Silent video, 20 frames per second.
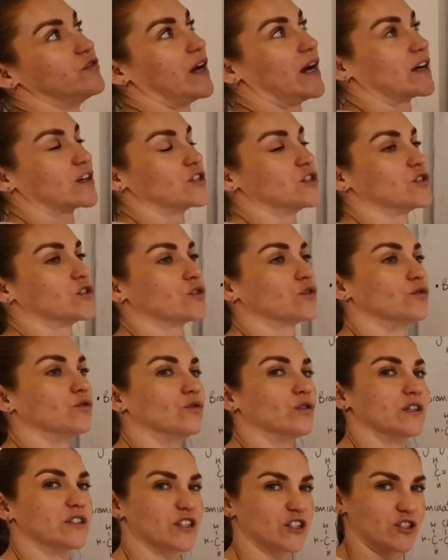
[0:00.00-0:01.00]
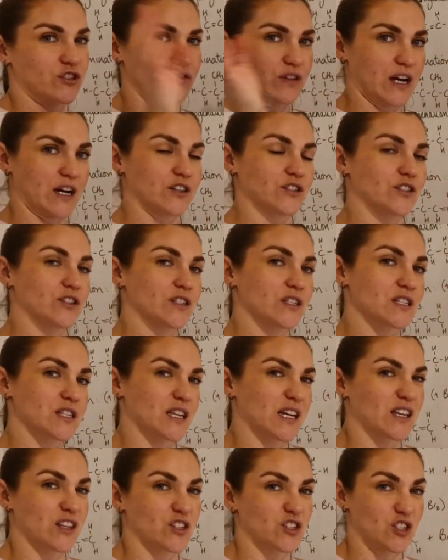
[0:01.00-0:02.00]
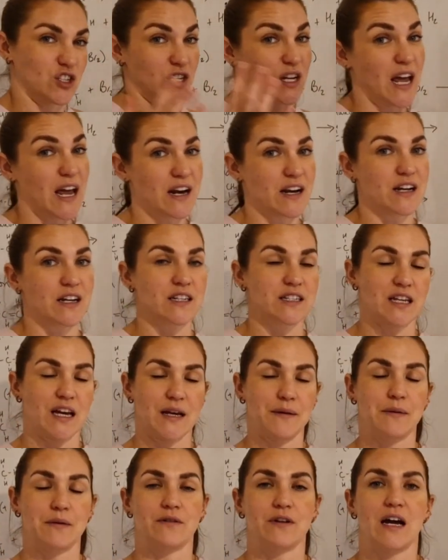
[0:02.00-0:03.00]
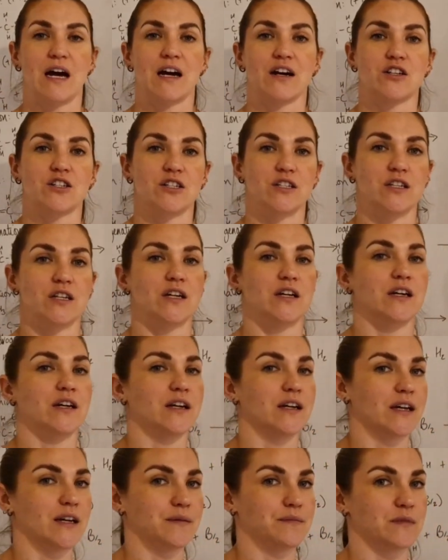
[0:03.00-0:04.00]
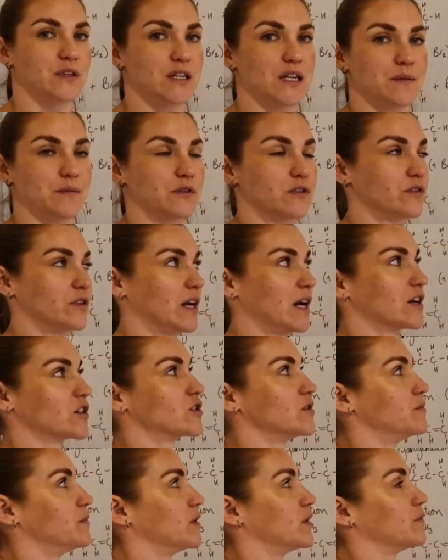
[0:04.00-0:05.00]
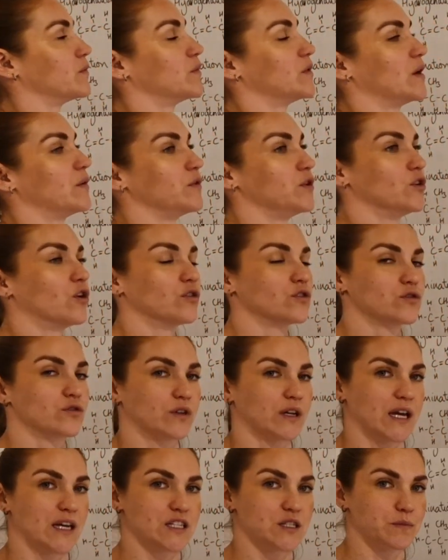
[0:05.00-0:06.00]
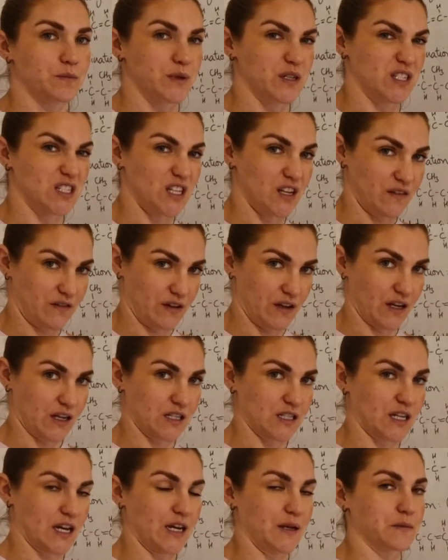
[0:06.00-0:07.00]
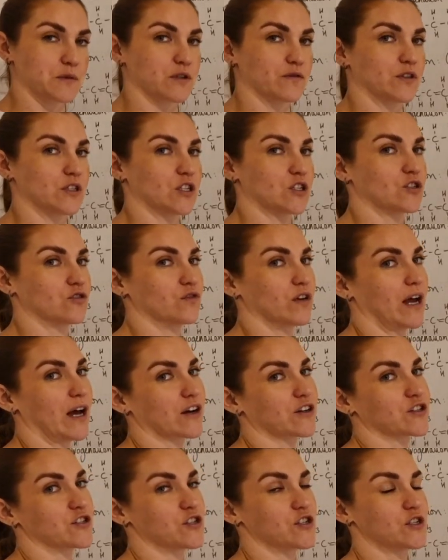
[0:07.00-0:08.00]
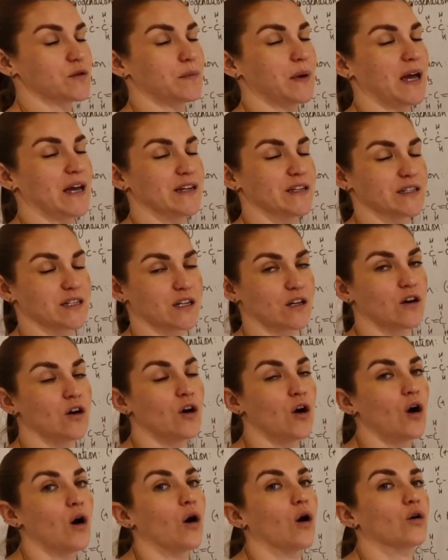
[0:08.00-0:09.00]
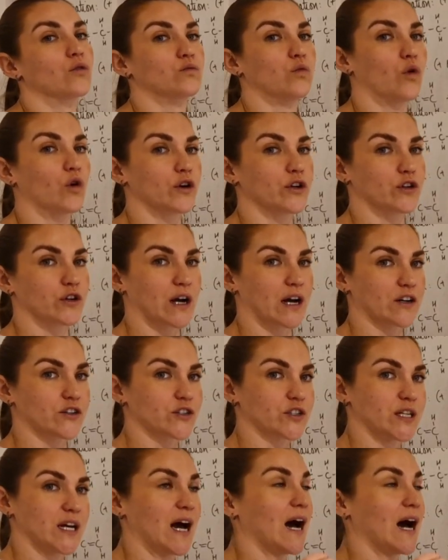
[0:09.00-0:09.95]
reactions go, addition reactions is like the generic type of reaction in the name of the reaction, but then we also get specific types of addition reactions depending on what you're actually